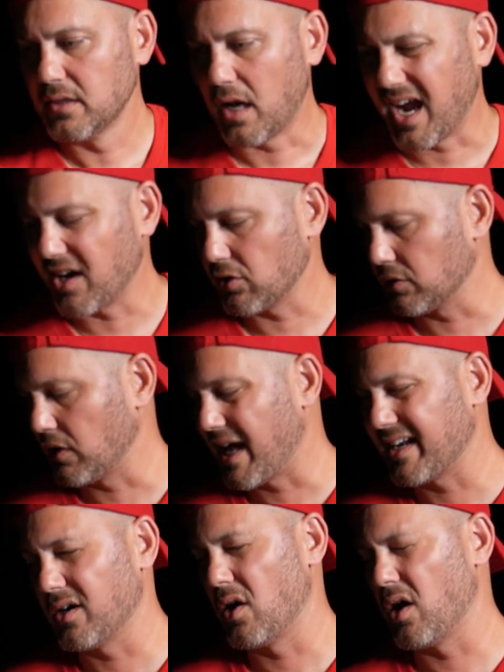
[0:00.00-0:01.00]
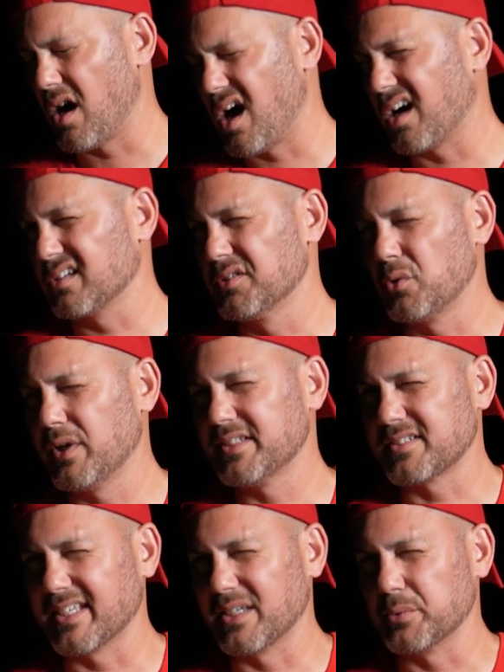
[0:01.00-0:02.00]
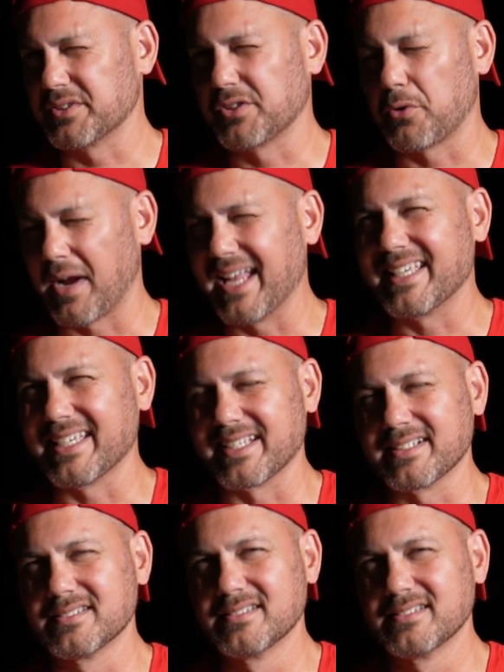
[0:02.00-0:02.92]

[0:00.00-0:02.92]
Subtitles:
I heard a lot of auger noise like it was cranking.